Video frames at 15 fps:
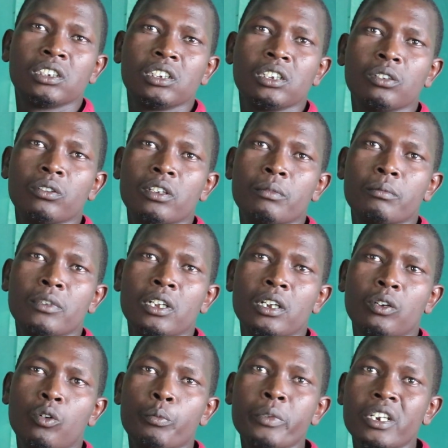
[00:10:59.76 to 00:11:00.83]
the
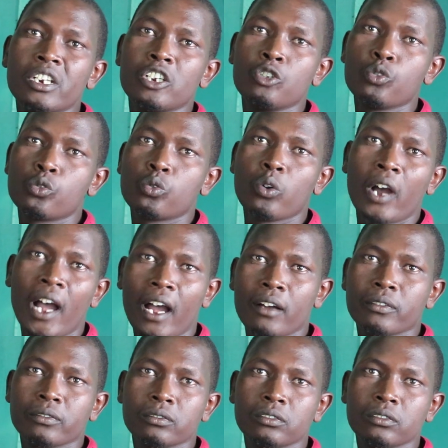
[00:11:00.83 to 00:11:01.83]
community used to have.